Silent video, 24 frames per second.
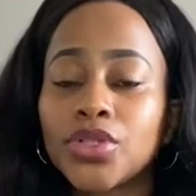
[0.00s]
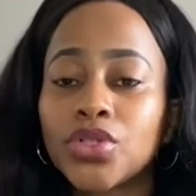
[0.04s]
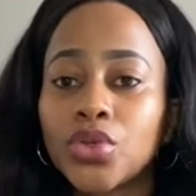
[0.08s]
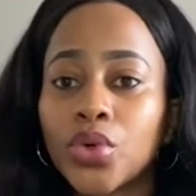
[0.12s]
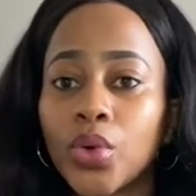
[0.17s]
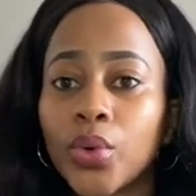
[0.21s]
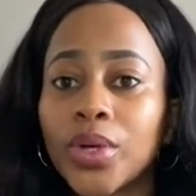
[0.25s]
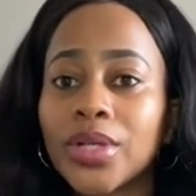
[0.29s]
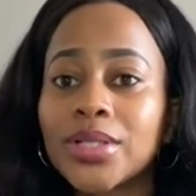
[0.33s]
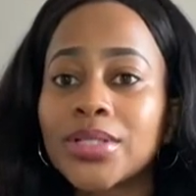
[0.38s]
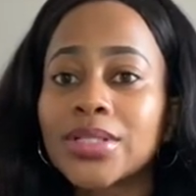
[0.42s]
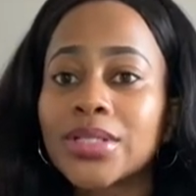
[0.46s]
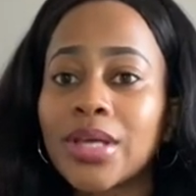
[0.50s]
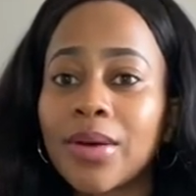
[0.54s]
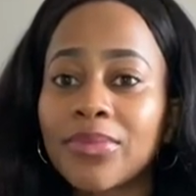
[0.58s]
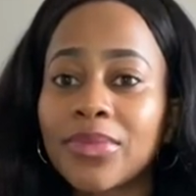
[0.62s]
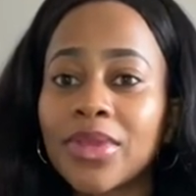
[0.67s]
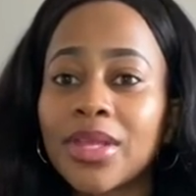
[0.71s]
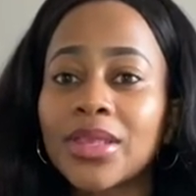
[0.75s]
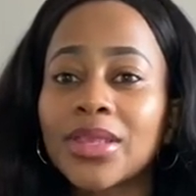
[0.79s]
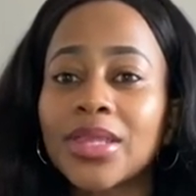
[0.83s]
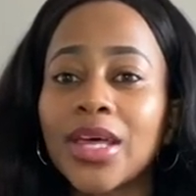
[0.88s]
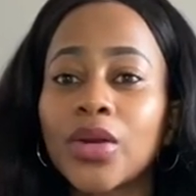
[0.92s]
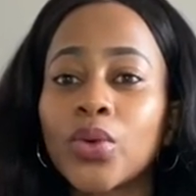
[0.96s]
So it's
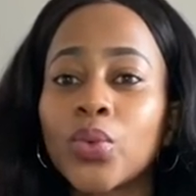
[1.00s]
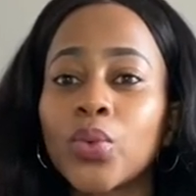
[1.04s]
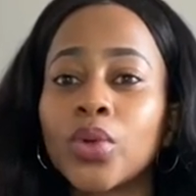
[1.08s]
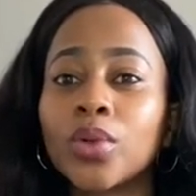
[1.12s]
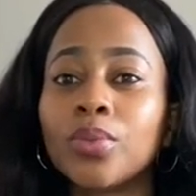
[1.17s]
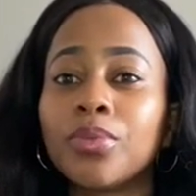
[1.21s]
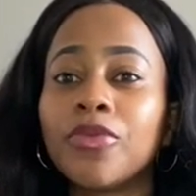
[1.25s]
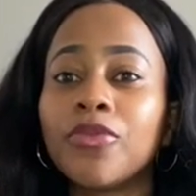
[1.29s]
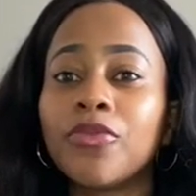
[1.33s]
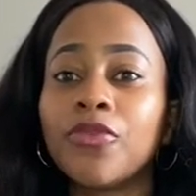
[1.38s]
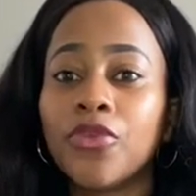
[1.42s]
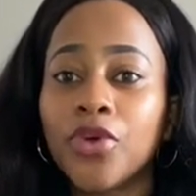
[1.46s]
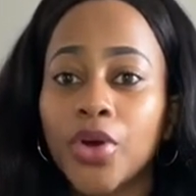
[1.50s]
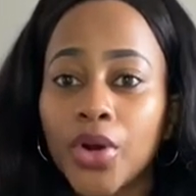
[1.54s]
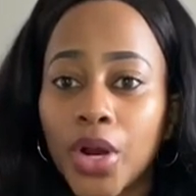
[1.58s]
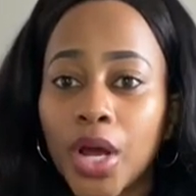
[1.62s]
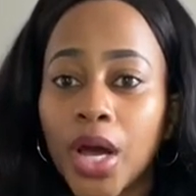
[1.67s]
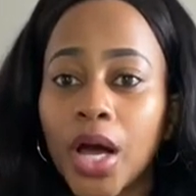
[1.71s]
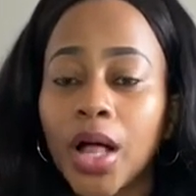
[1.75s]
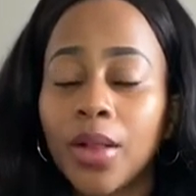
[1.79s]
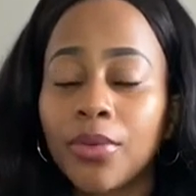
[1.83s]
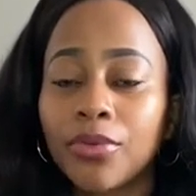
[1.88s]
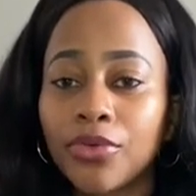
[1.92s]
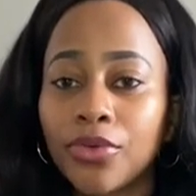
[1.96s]
something that will be very
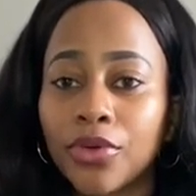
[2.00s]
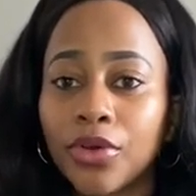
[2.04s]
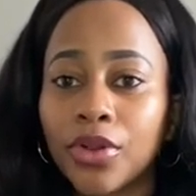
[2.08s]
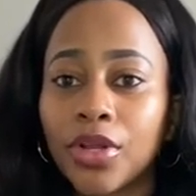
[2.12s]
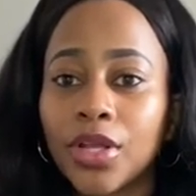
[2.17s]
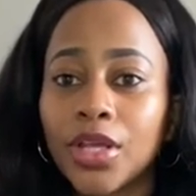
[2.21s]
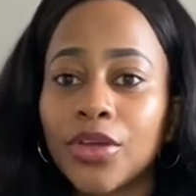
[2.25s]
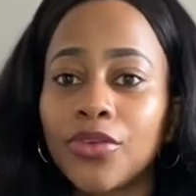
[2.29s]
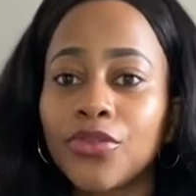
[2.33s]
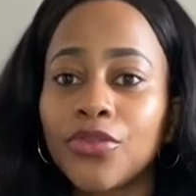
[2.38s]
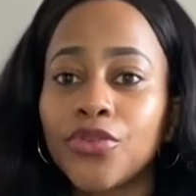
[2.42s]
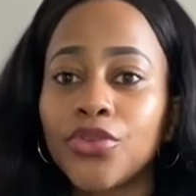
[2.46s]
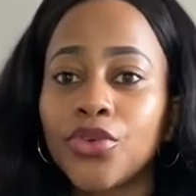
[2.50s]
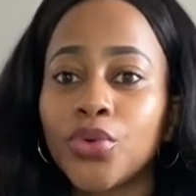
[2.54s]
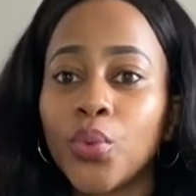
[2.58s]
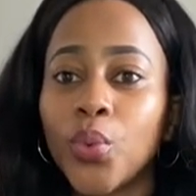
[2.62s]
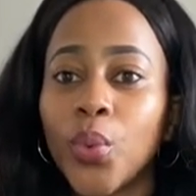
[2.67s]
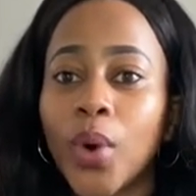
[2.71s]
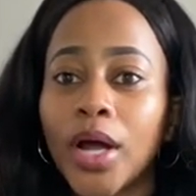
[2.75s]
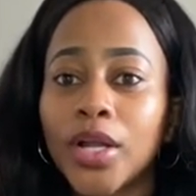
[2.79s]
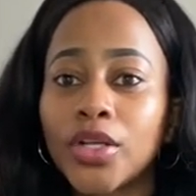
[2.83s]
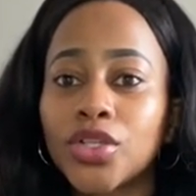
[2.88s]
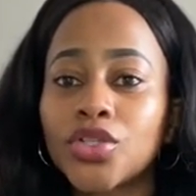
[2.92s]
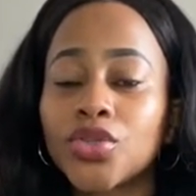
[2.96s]
helpful if you
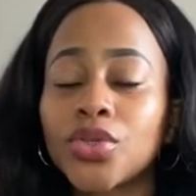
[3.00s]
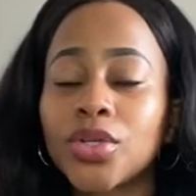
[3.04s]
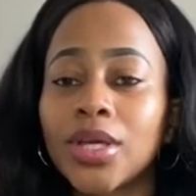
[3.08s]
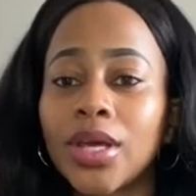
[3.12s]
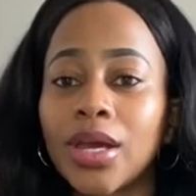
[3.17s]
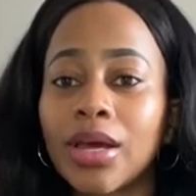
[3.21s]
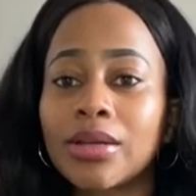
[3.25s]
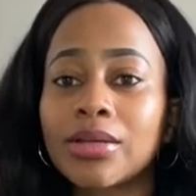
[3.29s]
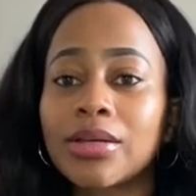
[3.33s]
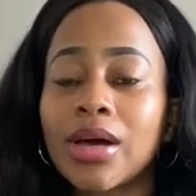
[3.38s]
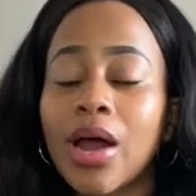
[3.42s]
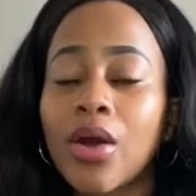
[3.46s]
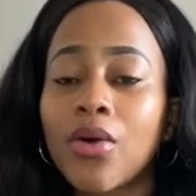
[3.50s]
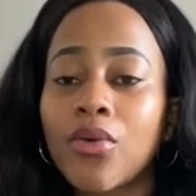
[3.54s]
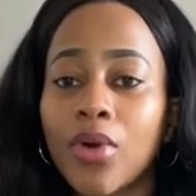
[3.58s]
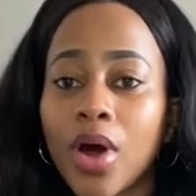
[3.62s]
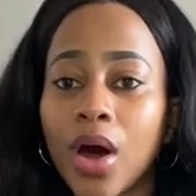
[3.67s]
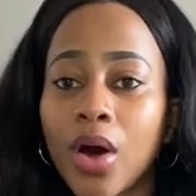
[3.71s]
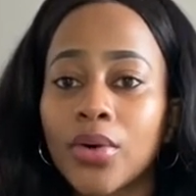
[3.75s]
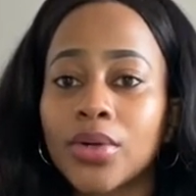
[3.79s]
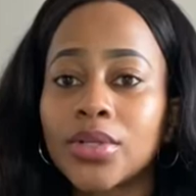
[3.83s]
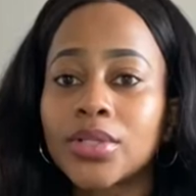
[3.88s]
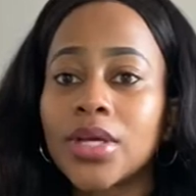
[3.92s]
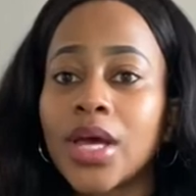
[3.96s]
want to get
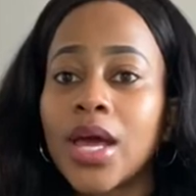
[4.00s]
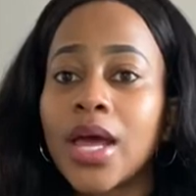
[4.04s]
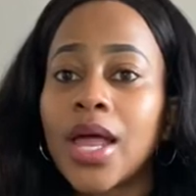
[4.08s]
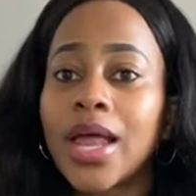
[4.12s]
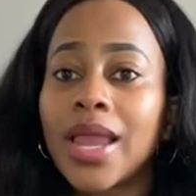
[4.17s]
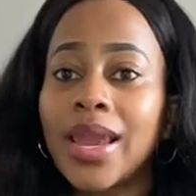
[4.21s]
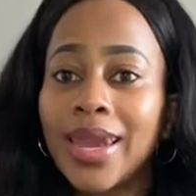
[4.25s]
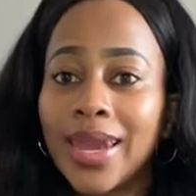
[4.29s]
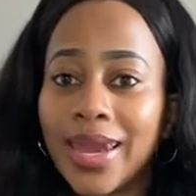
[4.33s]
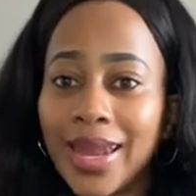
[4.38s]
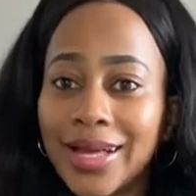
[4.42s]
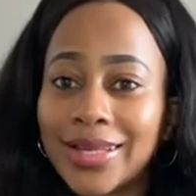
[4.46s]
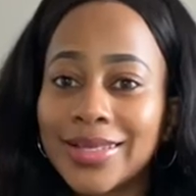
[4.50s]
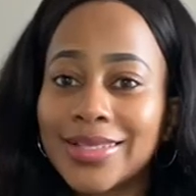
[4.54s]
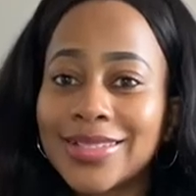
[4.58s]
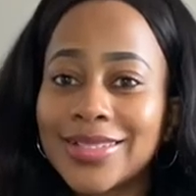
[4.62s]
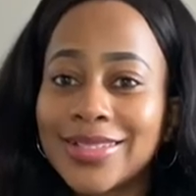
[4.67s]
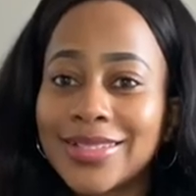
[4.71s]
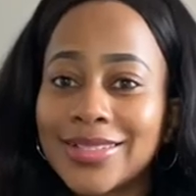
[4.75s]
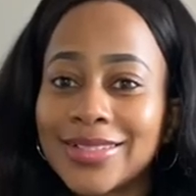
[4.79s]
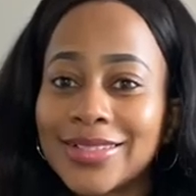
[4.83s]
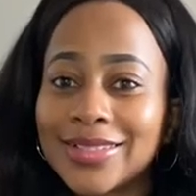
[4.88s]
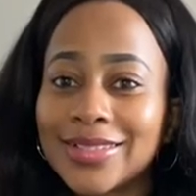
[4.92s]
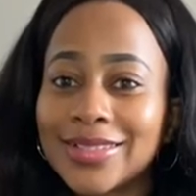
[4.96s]
around
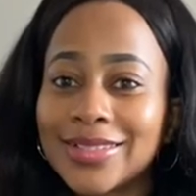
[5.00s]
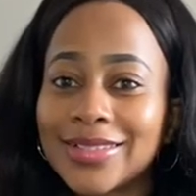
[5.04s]
London.